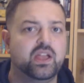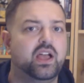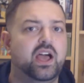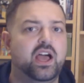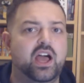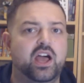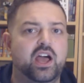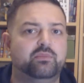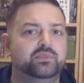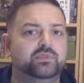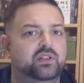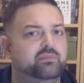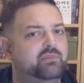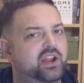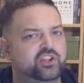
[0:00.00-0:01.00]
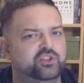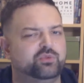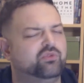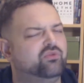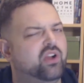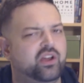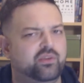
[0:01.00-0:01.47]
so
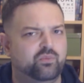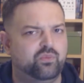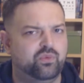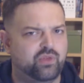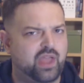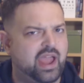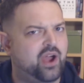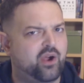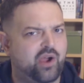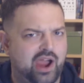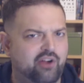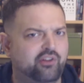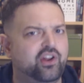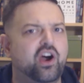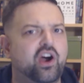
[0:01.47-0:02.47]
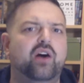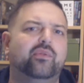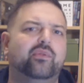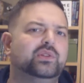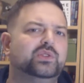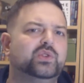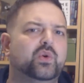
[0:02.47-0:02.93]
manageable rather than the hour and a half
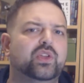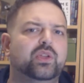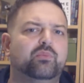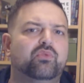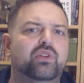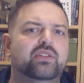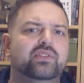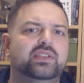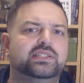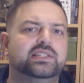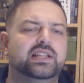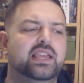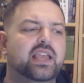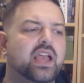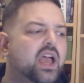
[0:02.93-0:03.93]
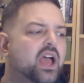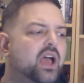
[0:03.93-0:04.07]
we were talking previously,